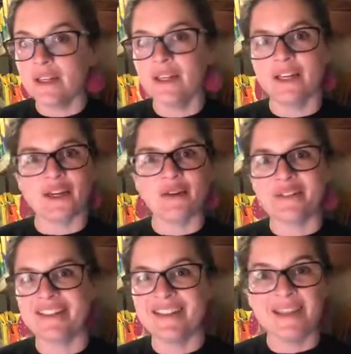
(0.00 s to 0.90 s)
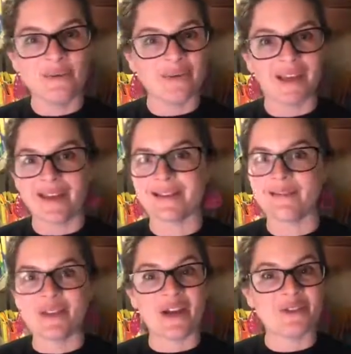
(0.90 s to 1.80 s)
you know,
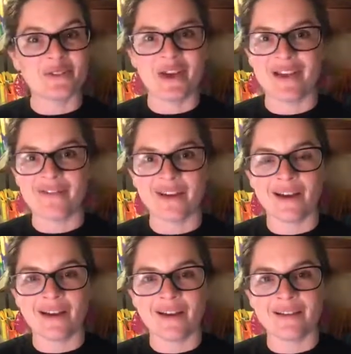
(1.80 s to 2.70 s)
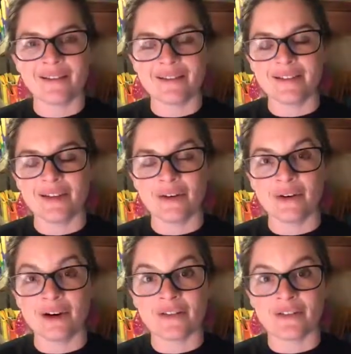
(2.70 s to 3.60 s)
we also have you know,
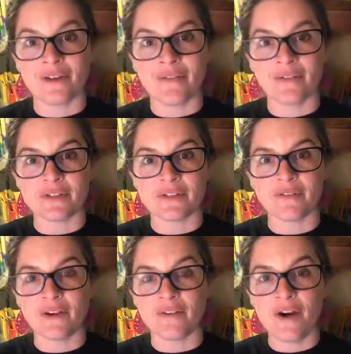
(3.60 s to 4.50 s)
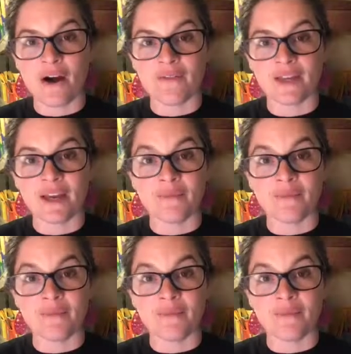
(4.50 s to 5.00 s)
our survivors of Harvey.